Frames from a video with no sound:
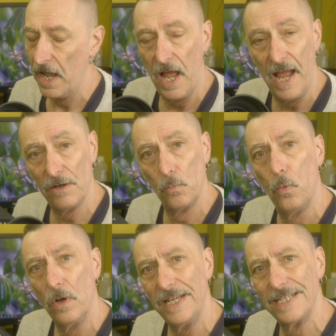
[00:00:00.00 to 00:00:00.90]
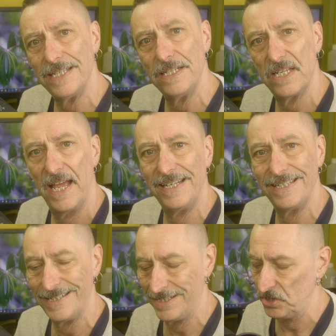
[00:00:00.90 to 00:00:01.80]
at what it's
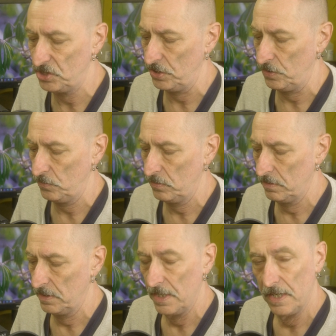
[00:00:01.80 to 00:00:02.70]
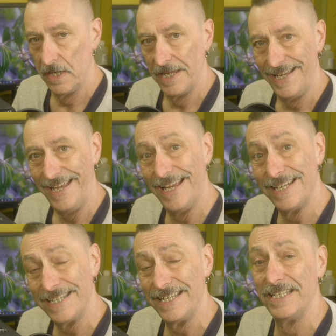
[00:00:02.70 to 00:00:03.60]
intended to do,
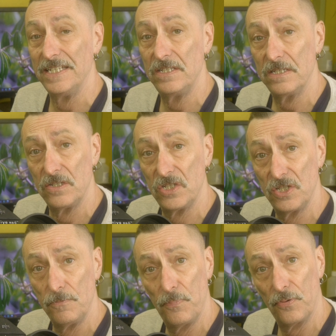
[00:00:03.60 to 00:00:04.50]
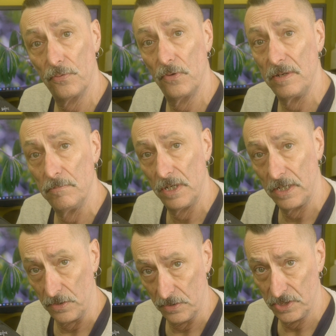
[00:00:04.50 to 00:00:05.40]
it is supremely
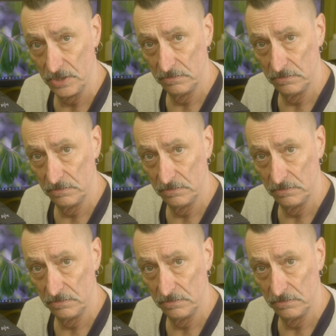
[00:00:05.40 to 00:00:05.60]
good.